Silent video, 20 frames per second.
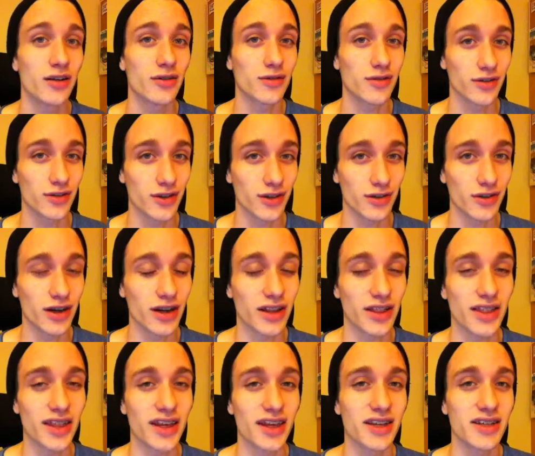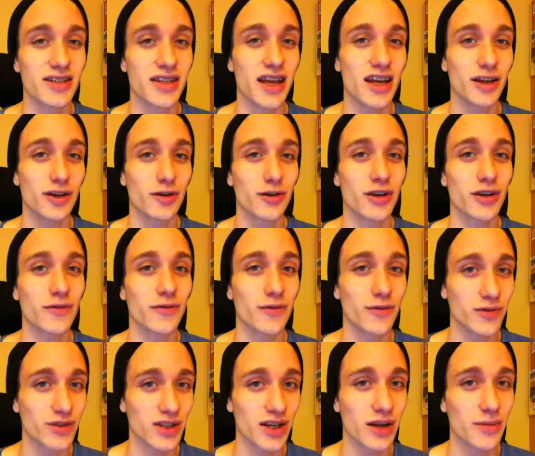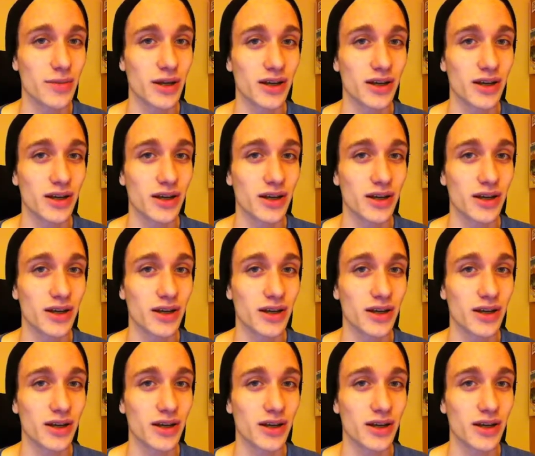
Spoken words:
learn a lot of things, and create a full-time